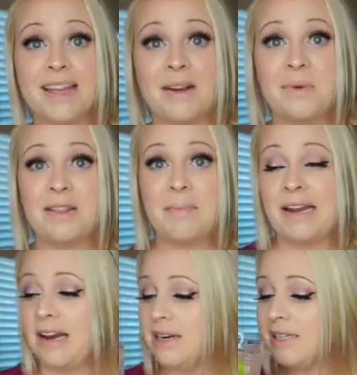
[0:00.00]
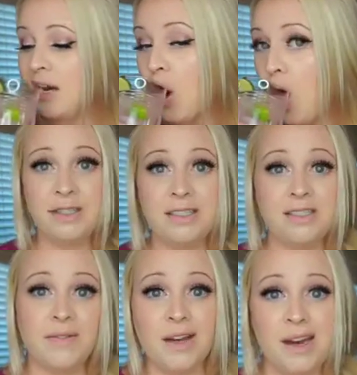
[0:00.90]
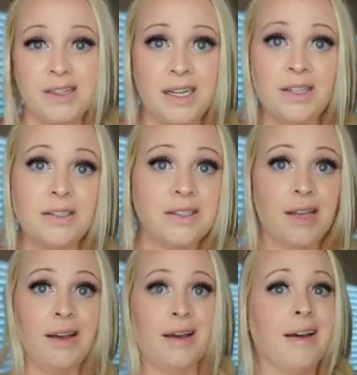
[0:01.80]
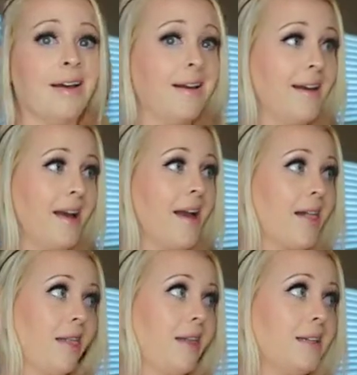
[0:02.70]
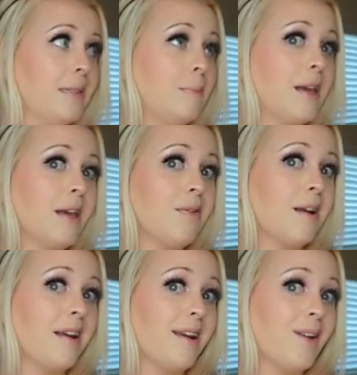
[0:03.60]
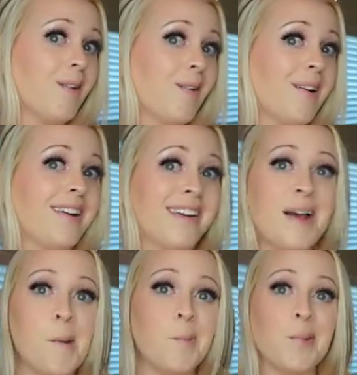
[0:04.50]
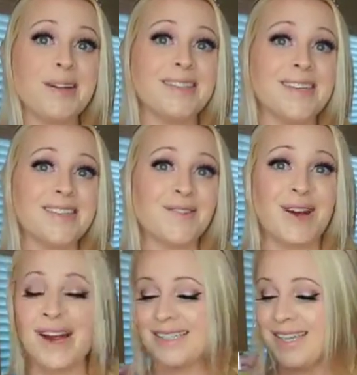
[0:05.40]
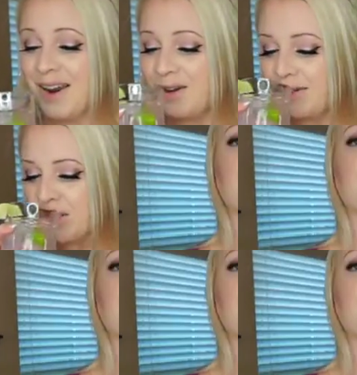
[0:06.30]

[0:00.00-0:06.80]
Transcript: With my cocktail. Princess of cocktails. That's me right here. Princess of cocktails.